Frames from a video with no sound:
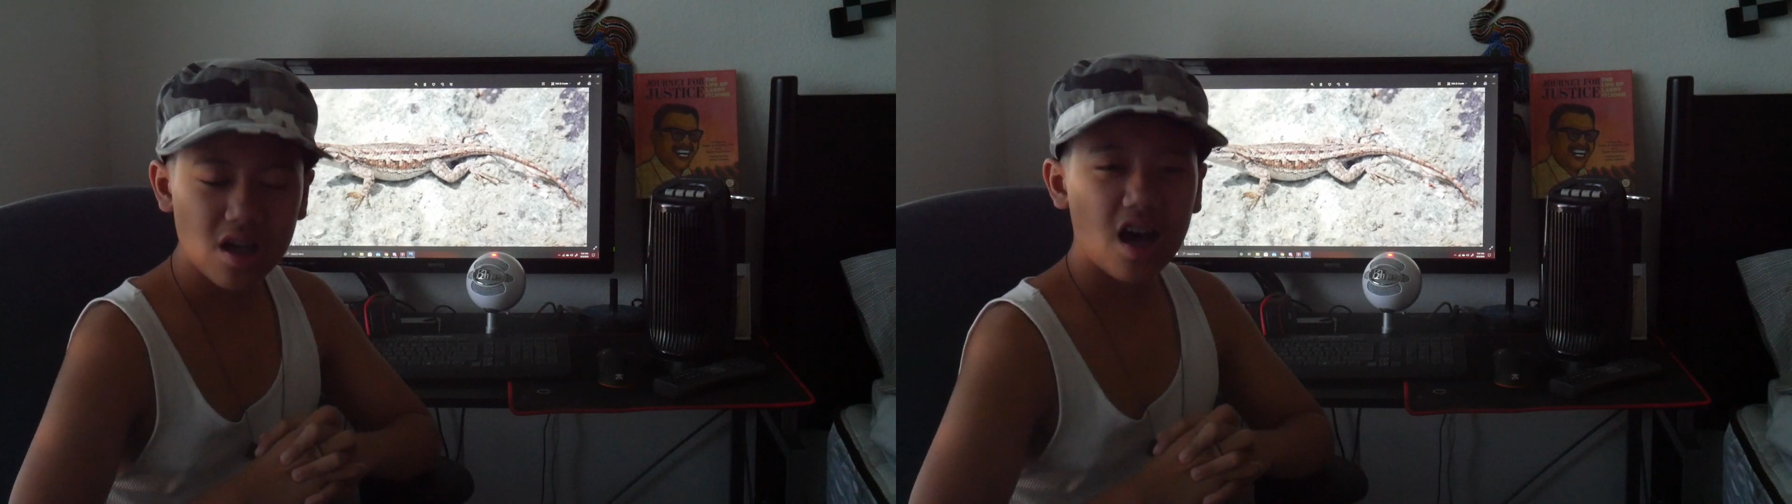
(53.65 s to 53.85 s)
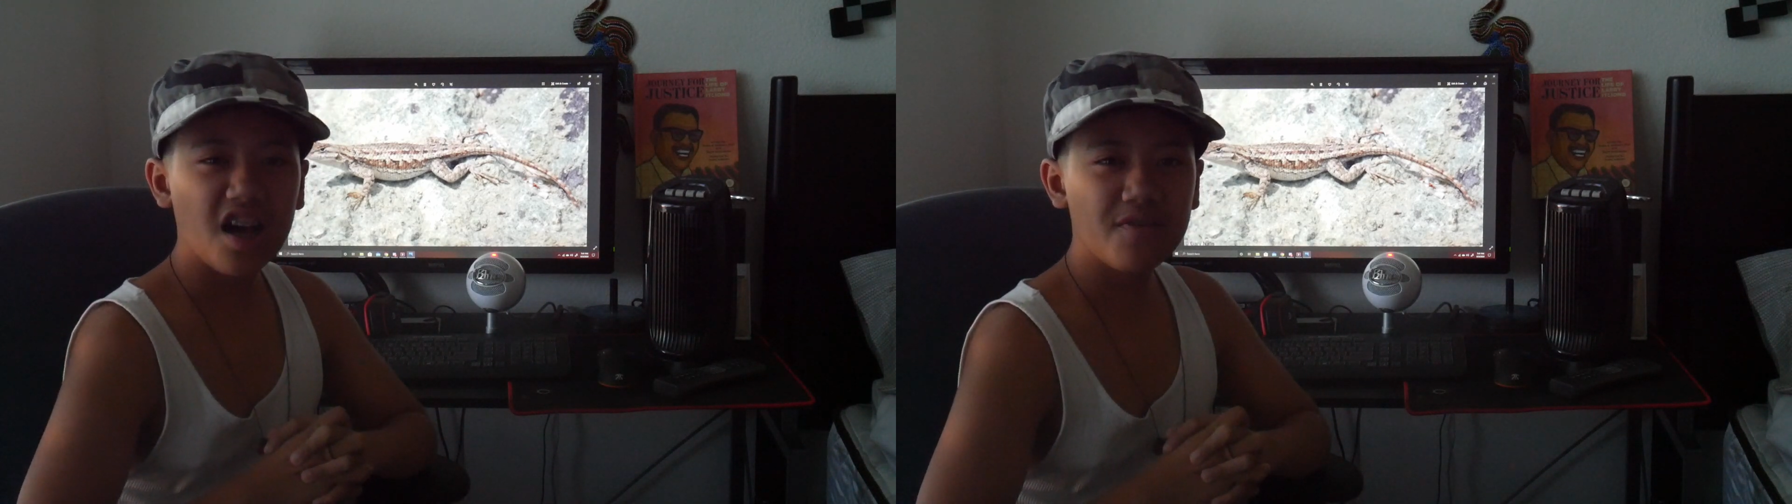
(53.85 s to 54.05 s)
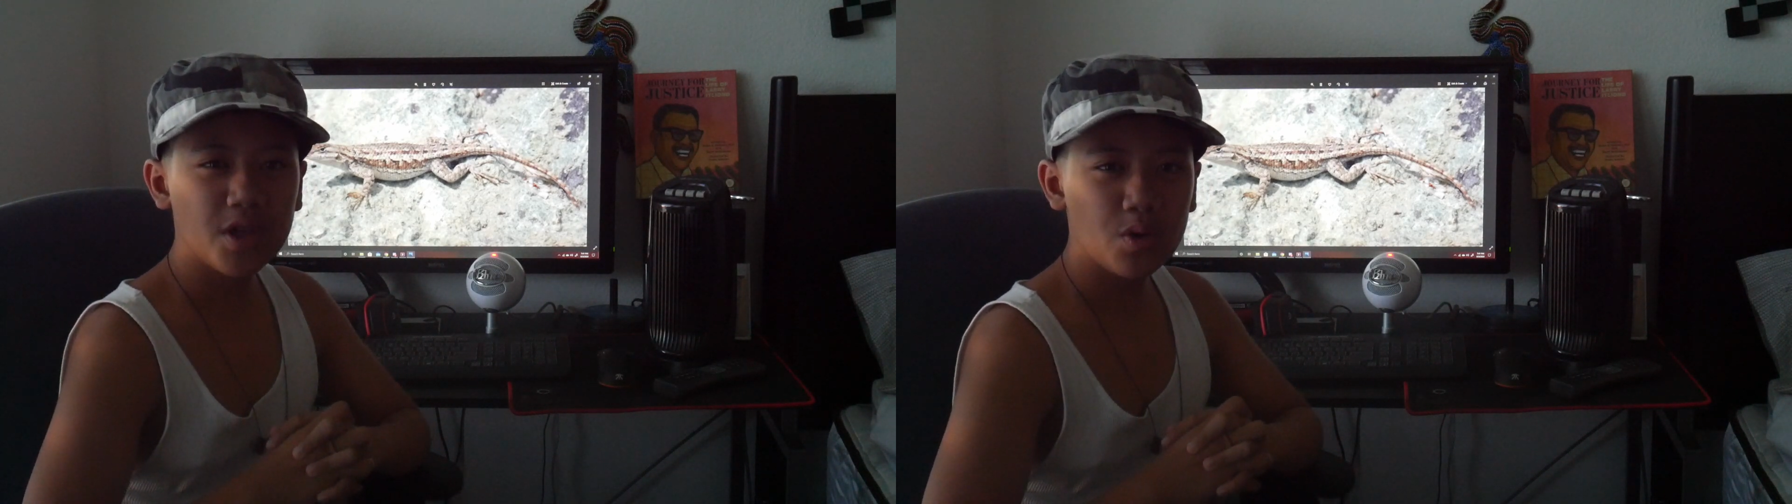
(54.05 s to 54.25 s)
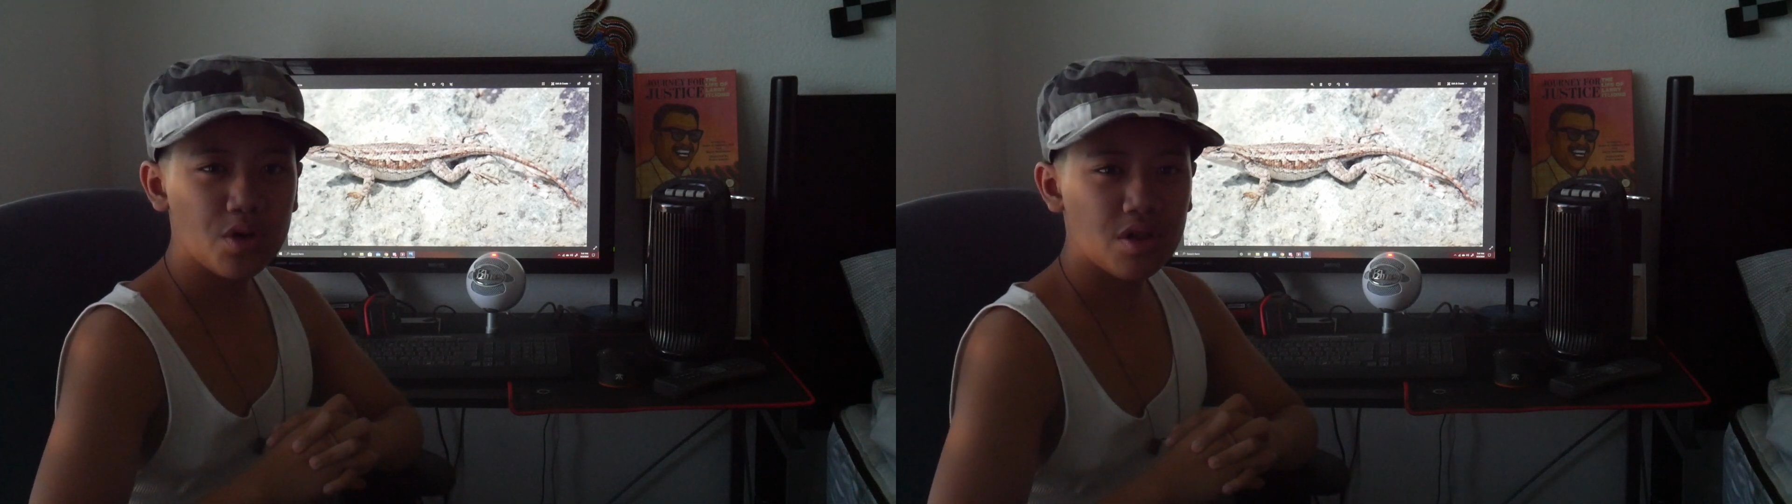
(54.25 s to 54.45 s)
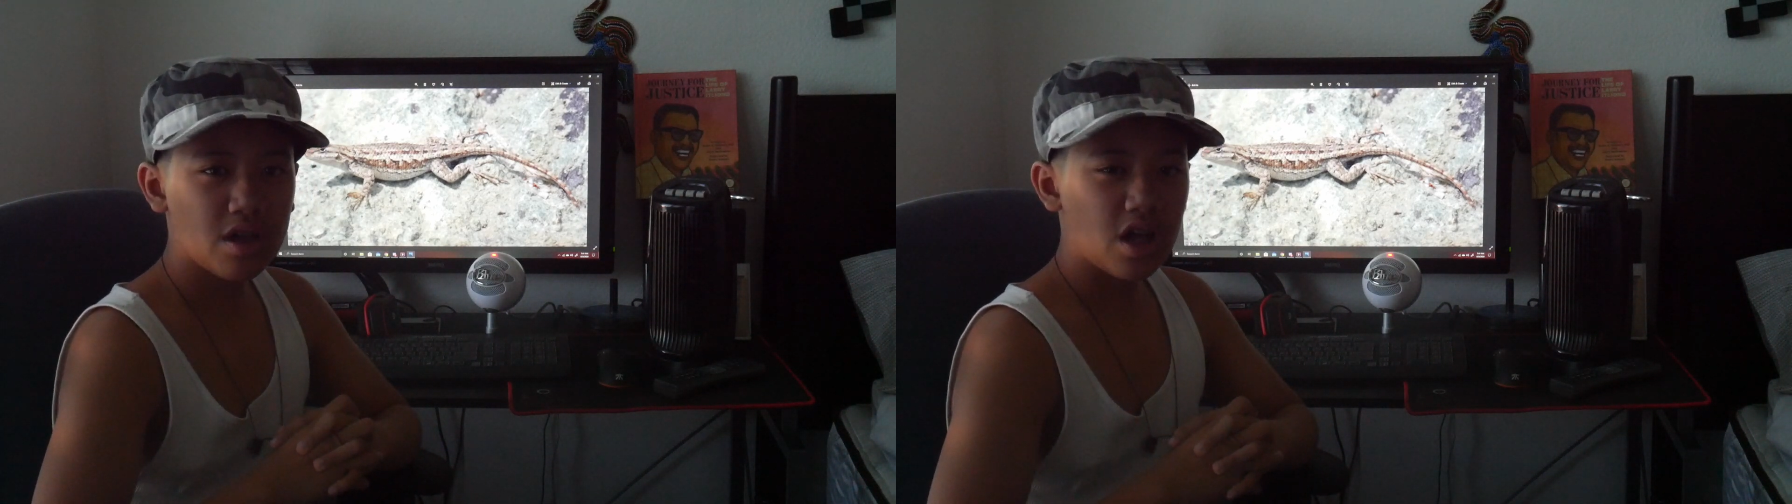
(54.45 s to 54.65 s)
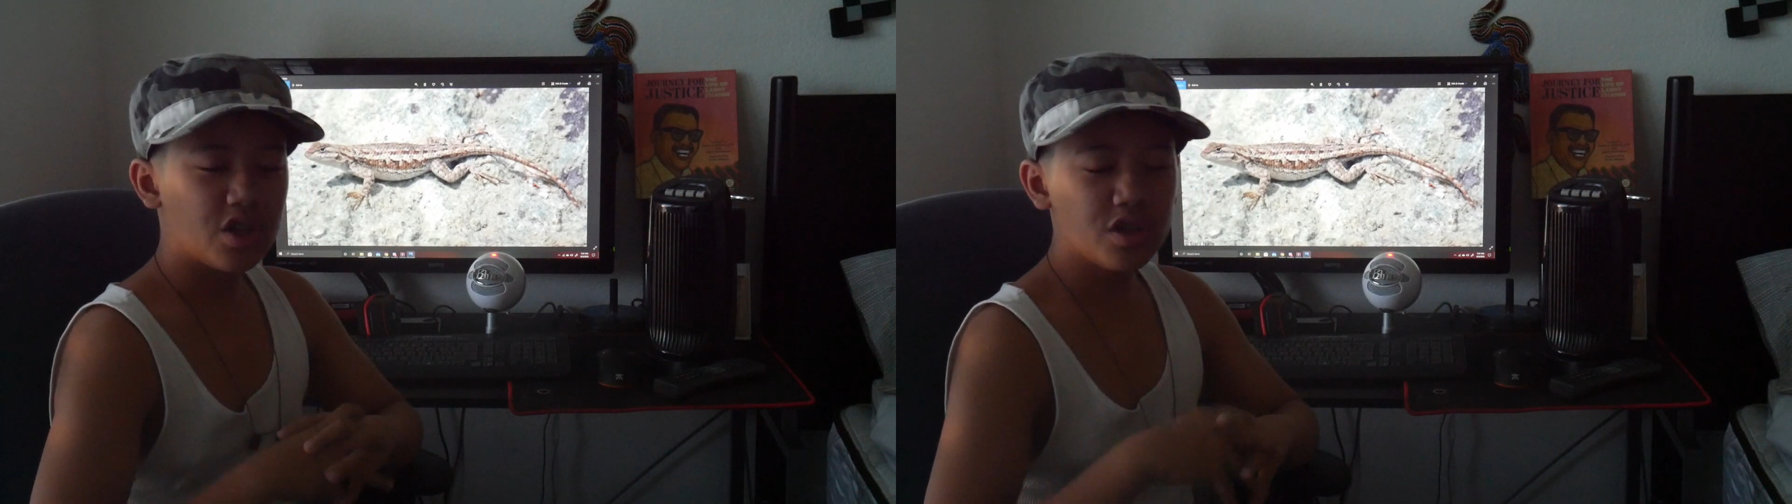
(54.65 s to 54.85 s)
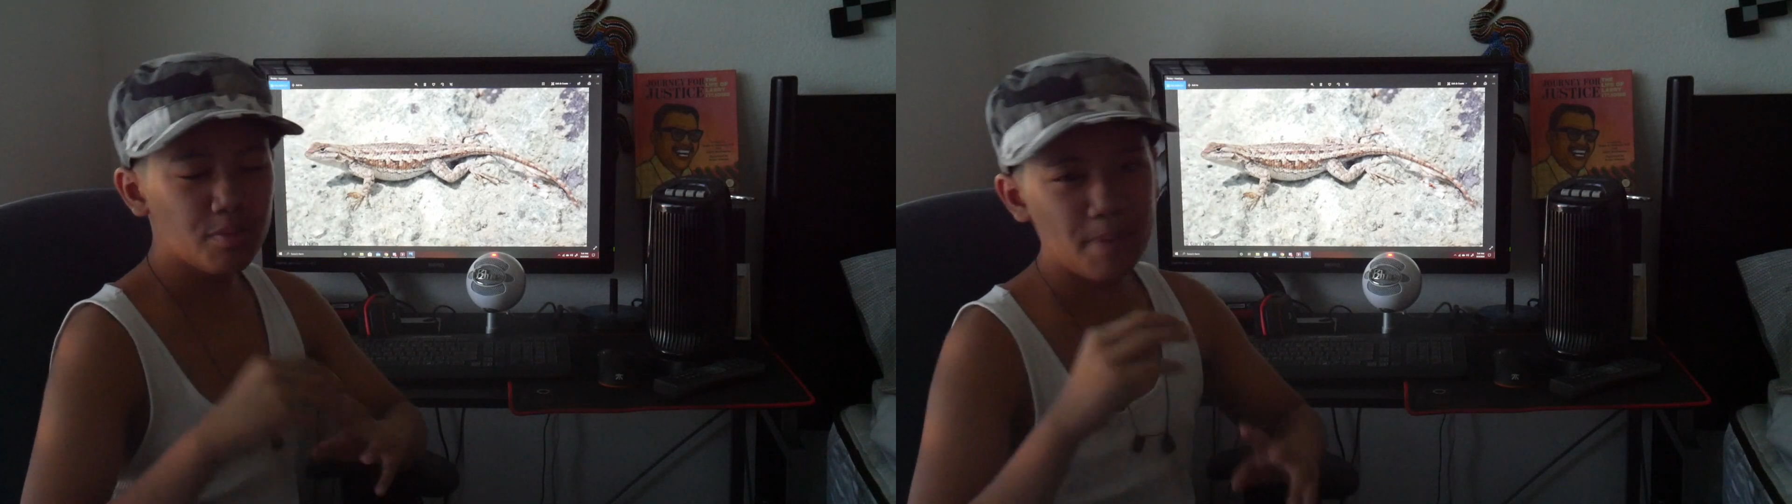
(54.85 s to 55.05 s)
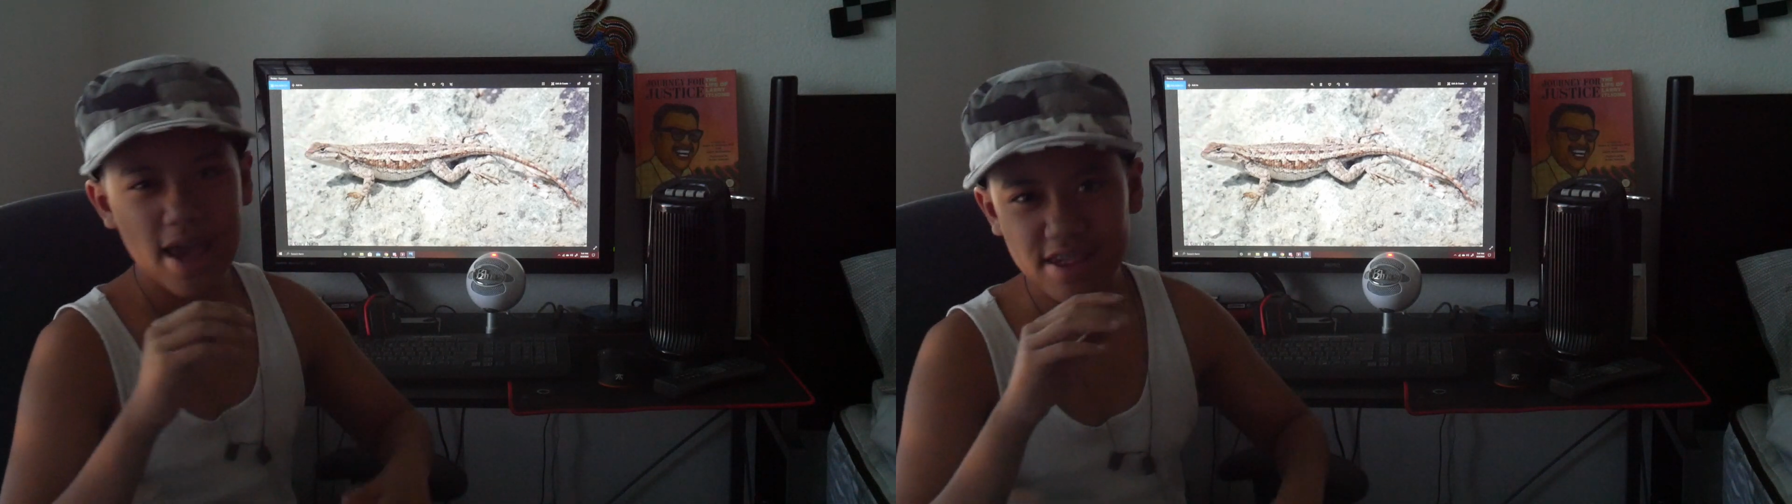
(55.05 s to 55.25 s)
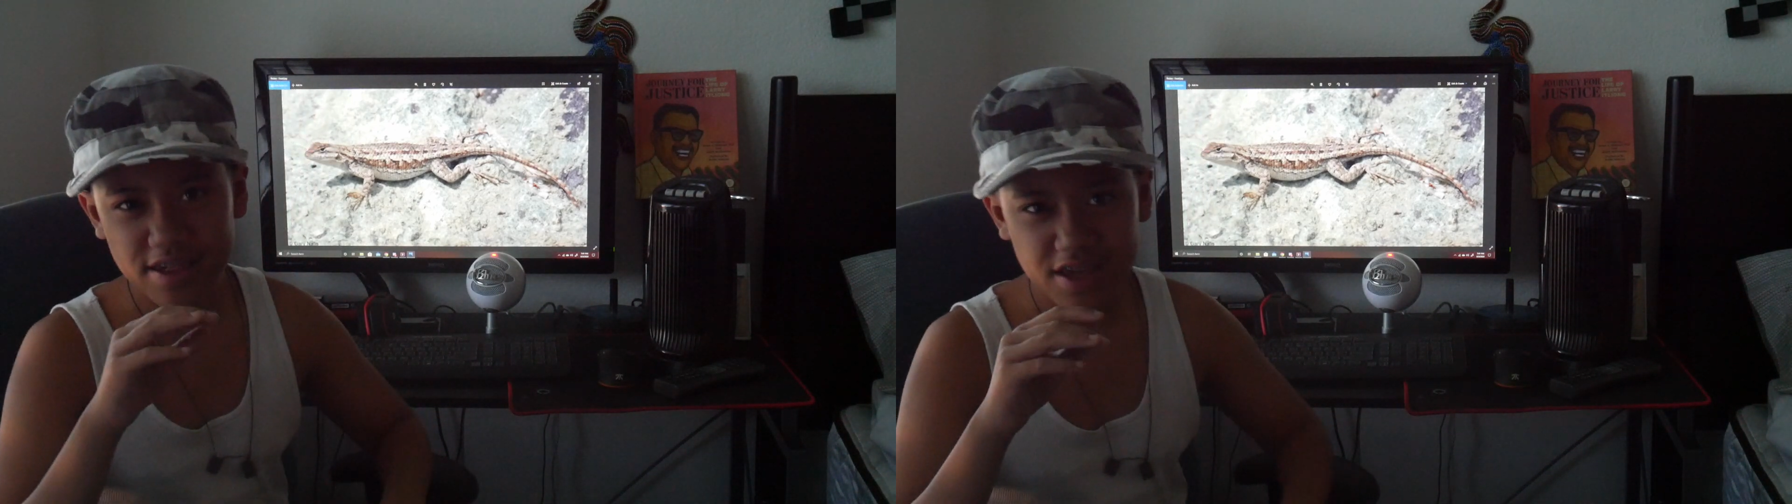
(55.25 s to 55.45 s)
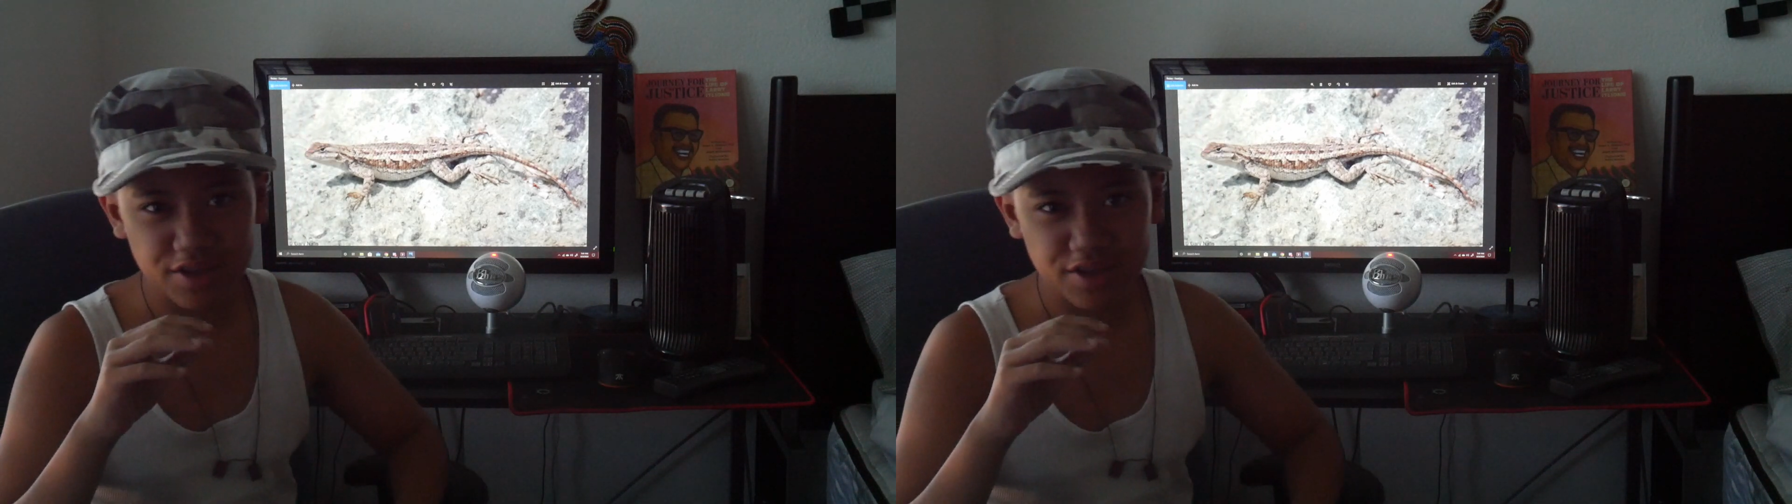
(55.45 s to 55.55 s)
I've noticed little pesky